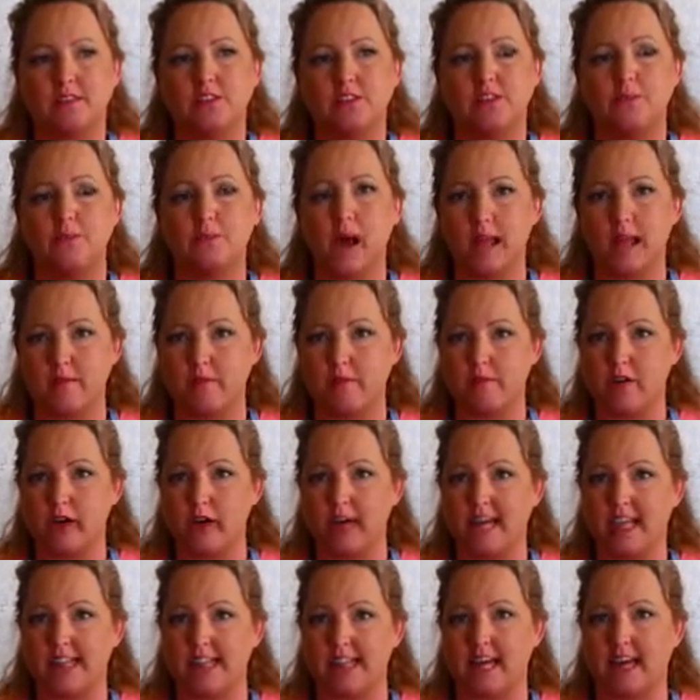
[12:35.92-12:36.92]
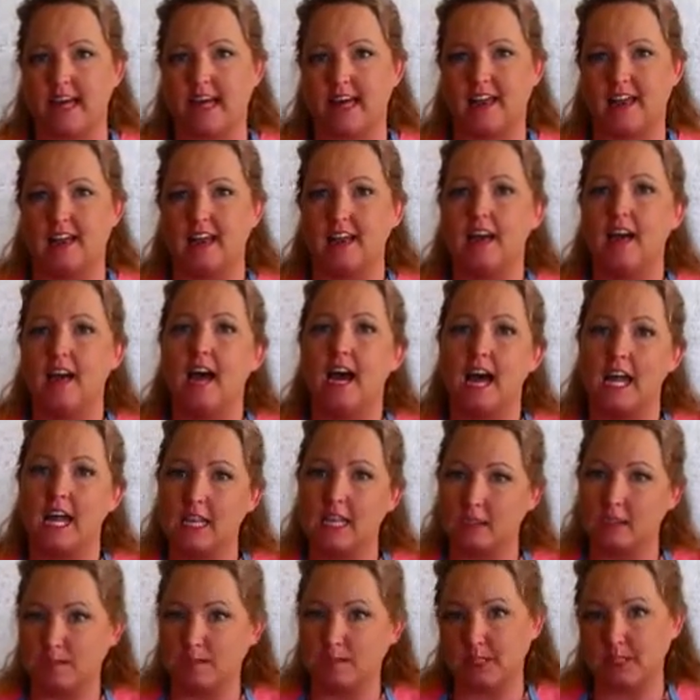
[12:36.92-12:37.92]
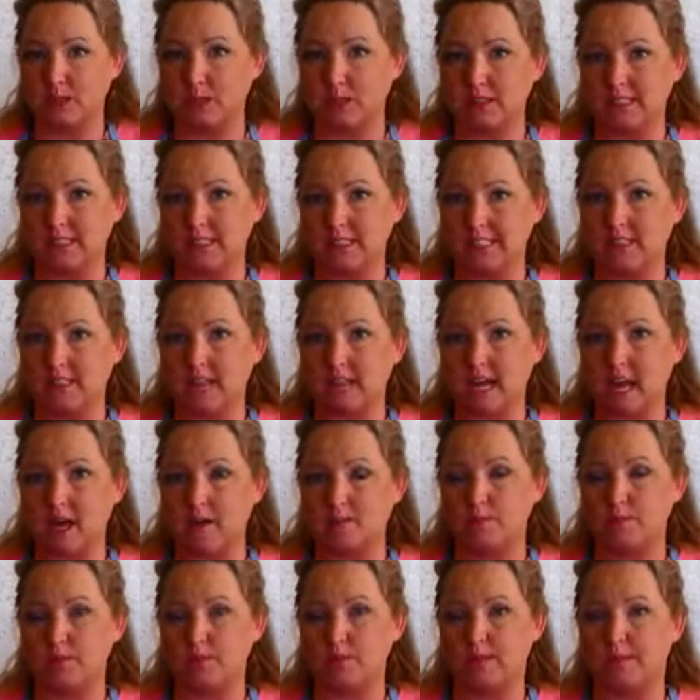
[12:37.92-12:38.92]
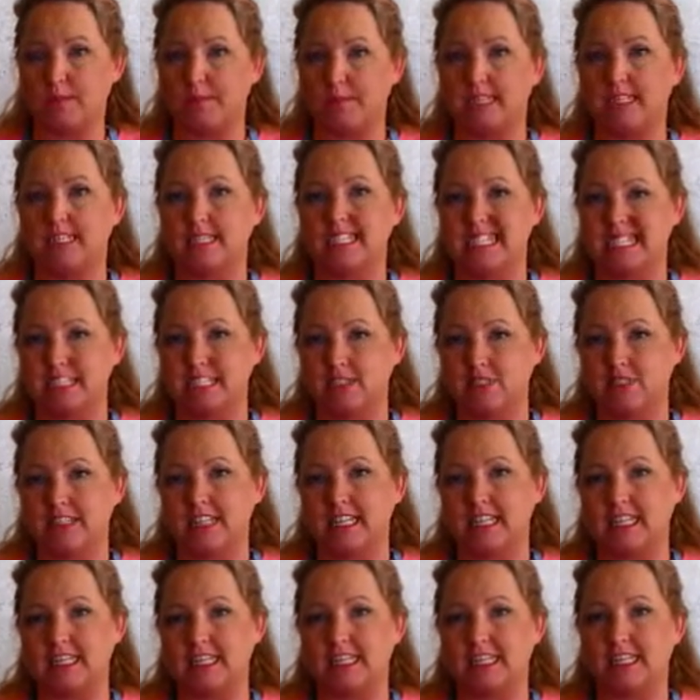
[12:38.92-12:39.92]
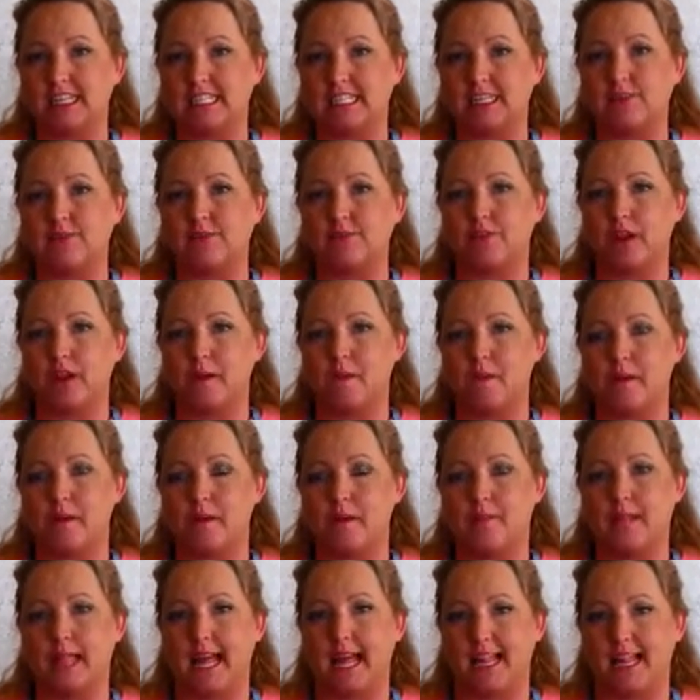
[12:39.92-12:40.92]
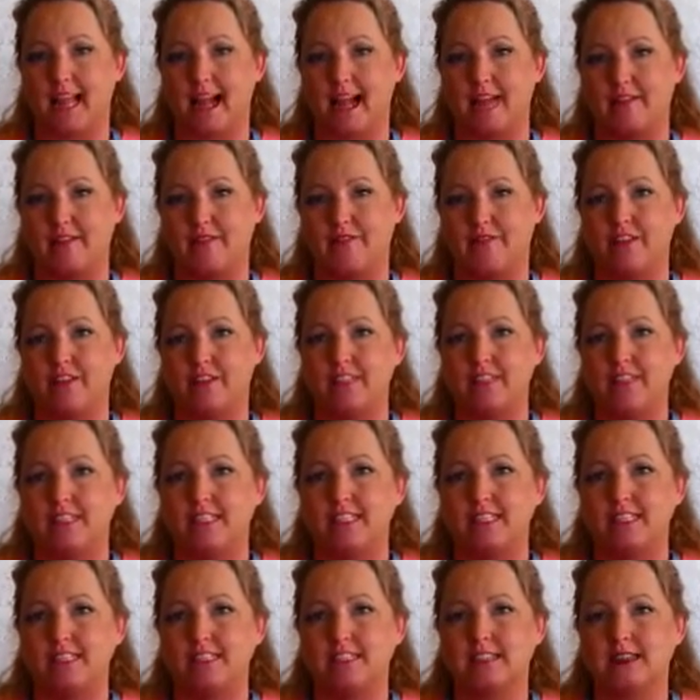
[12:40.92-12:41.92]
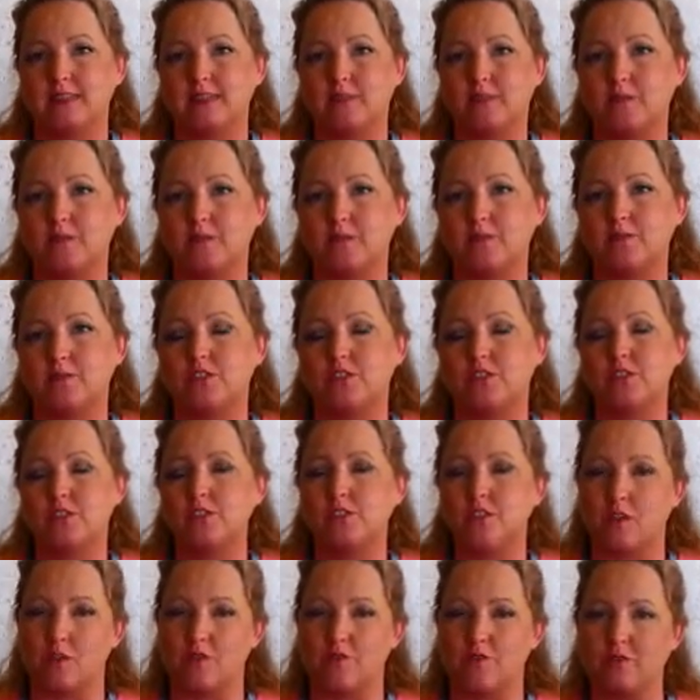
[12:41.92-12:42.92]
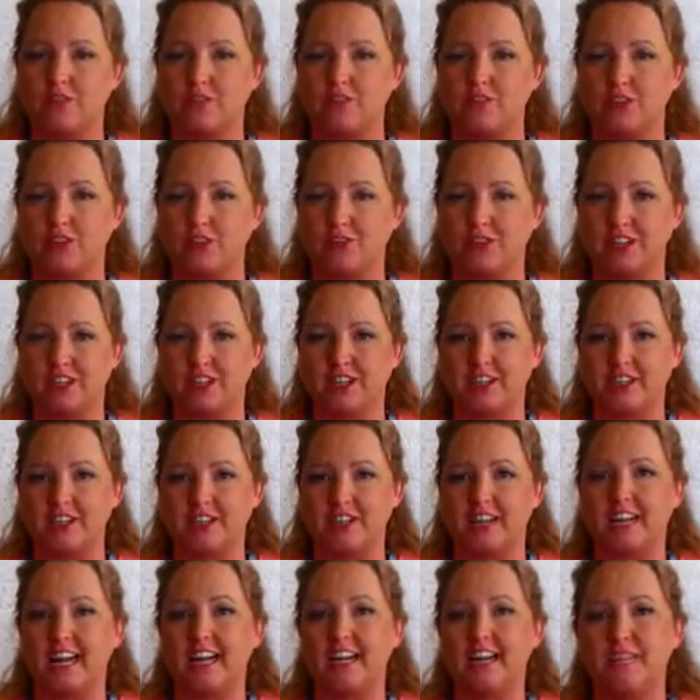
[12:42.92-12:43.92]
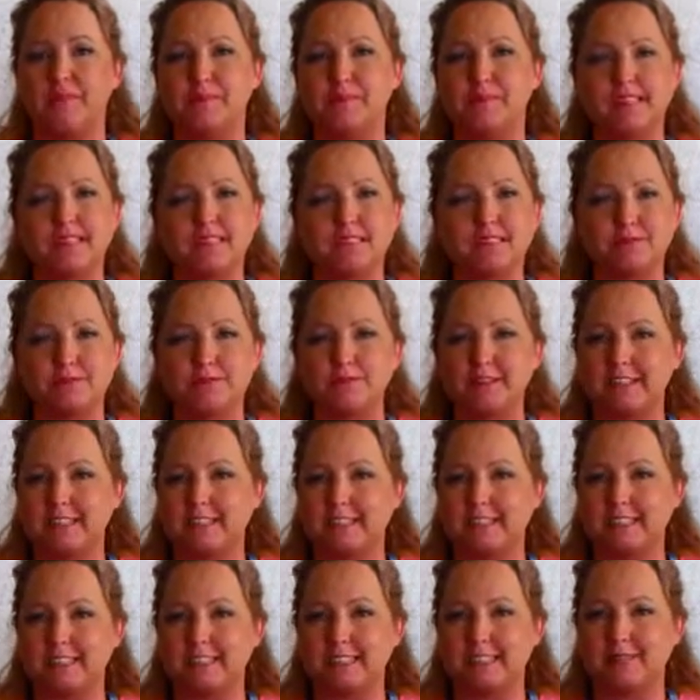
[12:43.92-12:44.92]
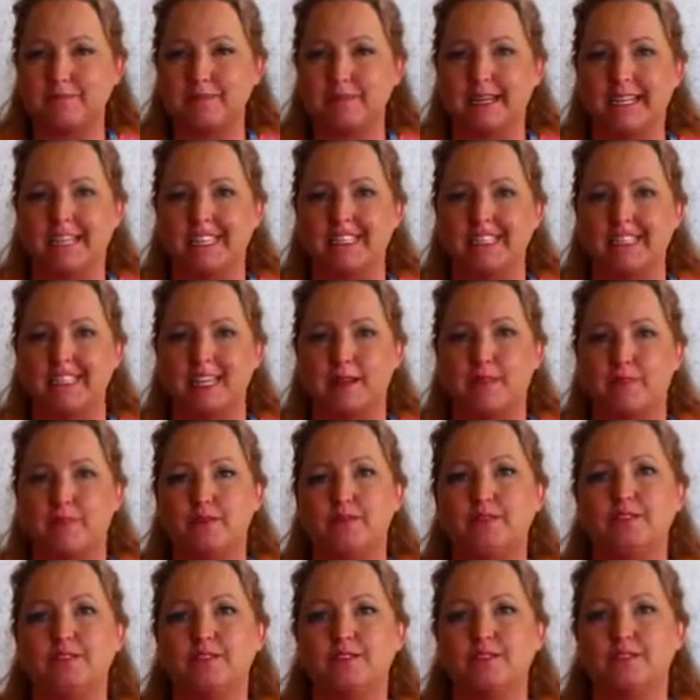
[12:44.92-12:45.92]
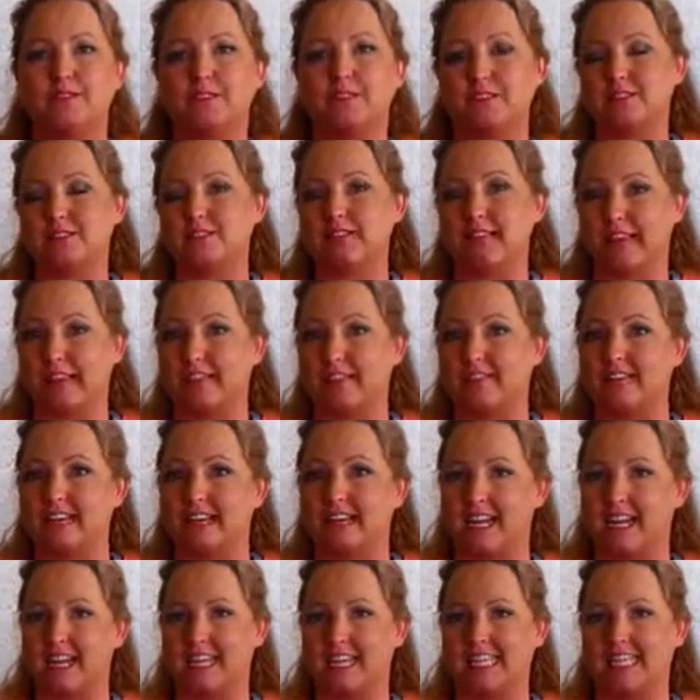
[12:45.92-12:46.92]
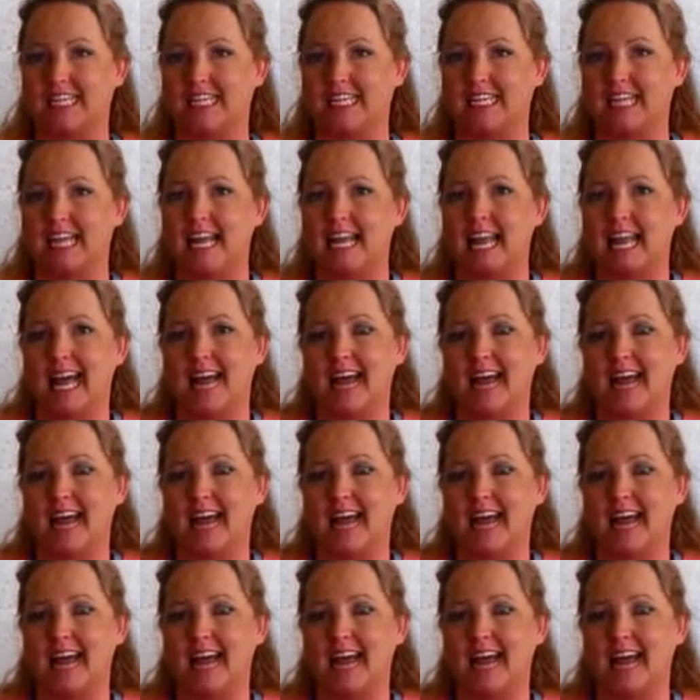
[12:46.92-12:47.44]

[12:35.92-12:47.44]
you might find that honeybees will still come to it because citronella is still from a plant life. So just don't show fear. Honeybees are really good because they produce all of that great honey,